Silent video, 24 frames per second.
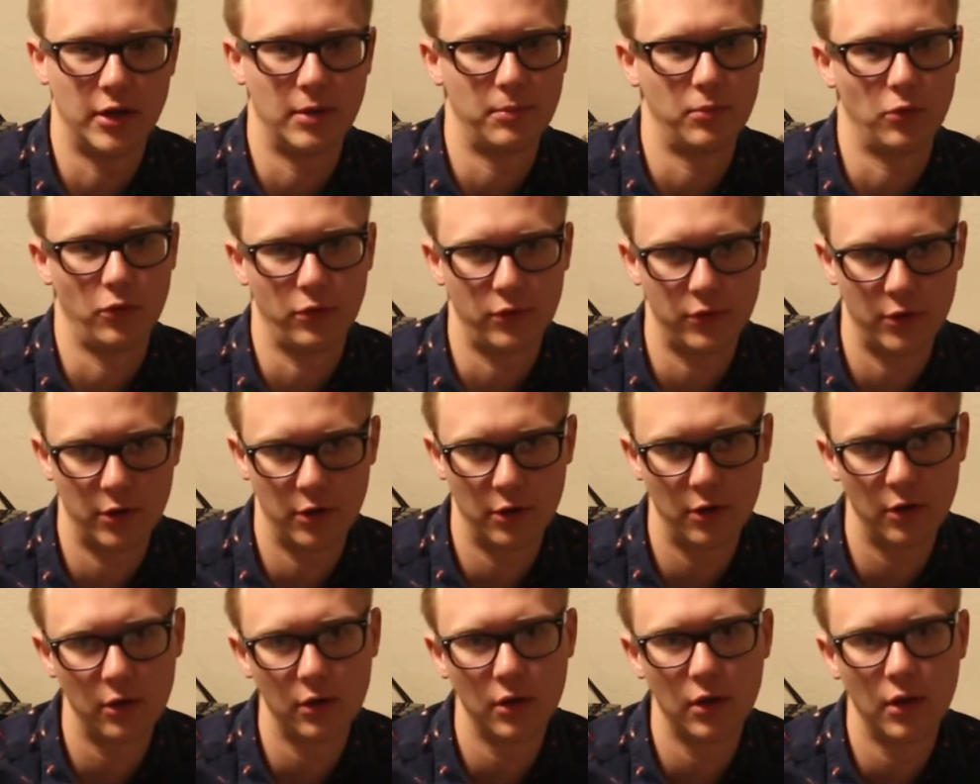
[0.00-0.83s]
April
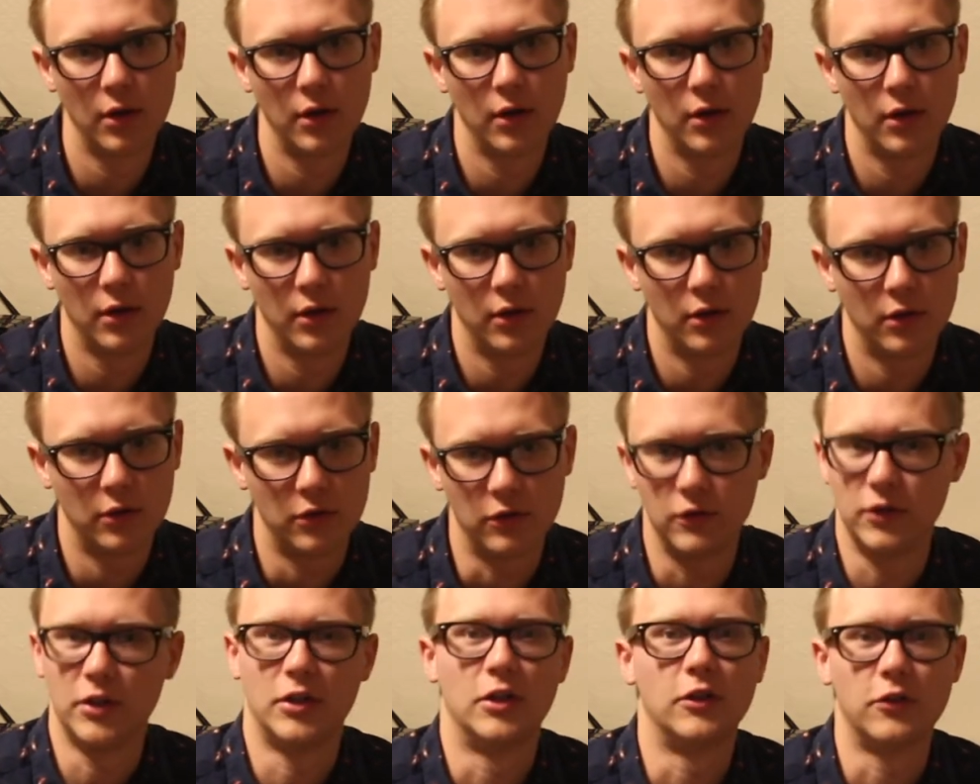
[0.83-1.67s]
3rd,
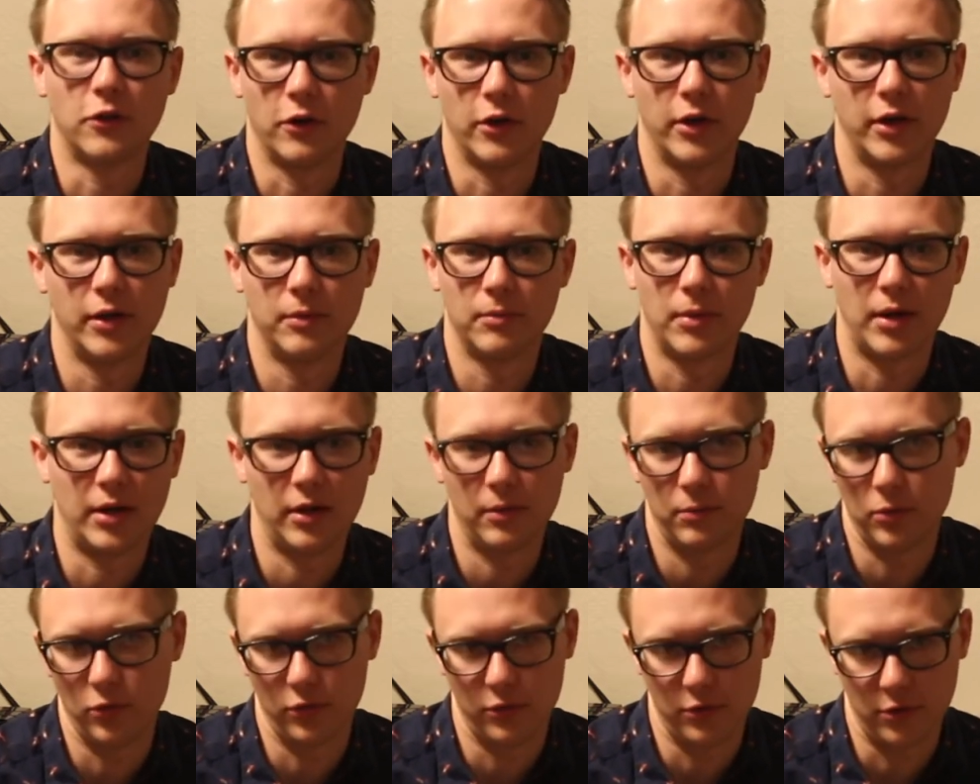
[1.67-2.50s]
you need to turn it in by
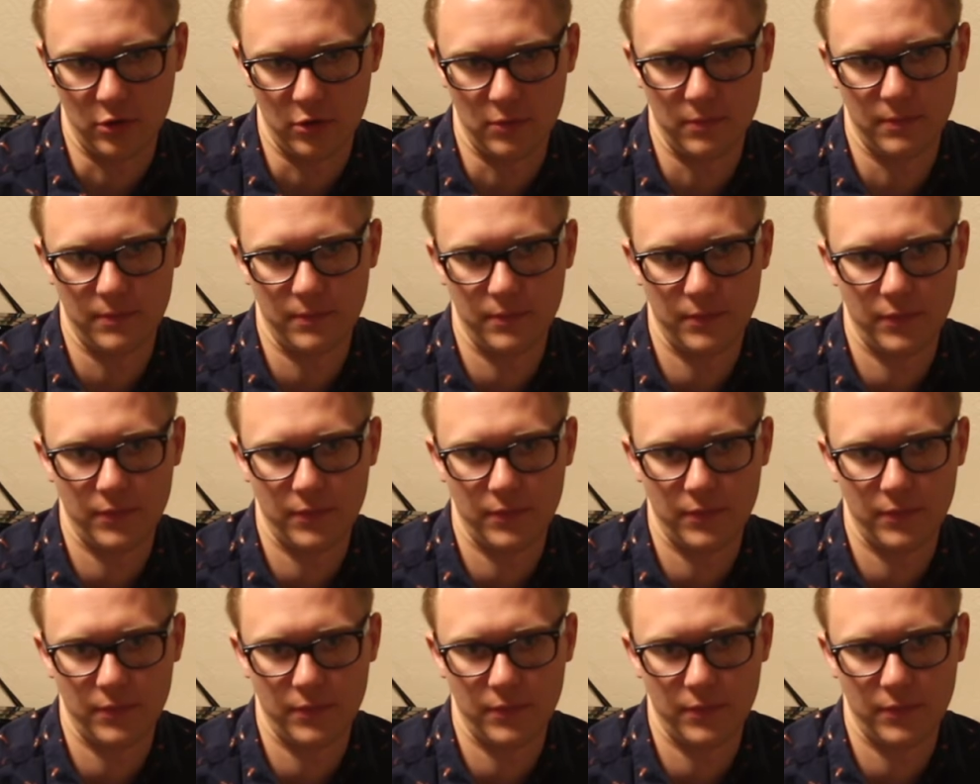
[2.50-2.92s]
April 3rd.